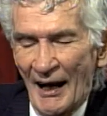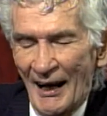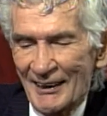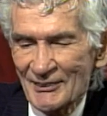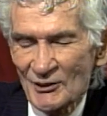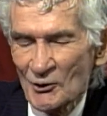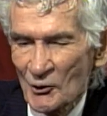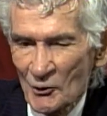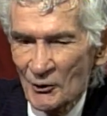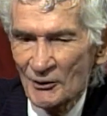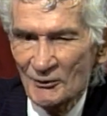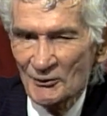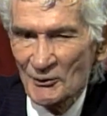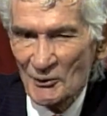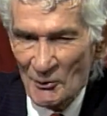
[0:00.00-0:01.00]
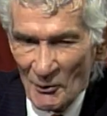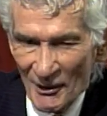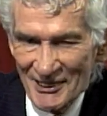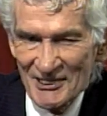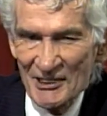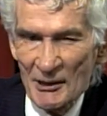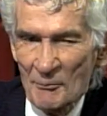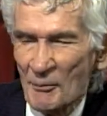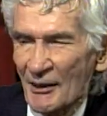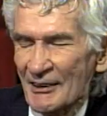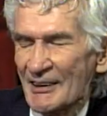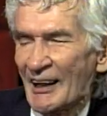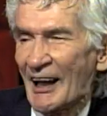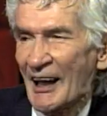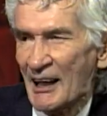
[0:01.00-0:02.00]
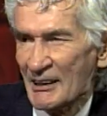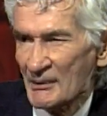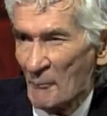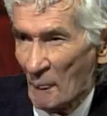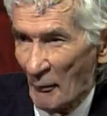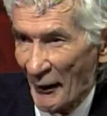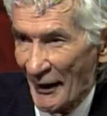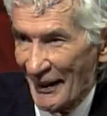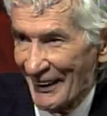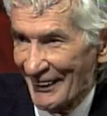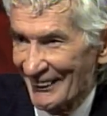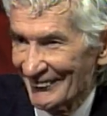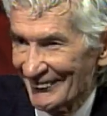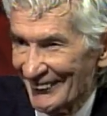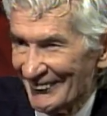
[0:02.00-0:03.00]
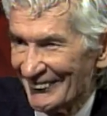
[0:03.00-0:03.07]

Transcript: I just couldn't trust anybody that I had to pay.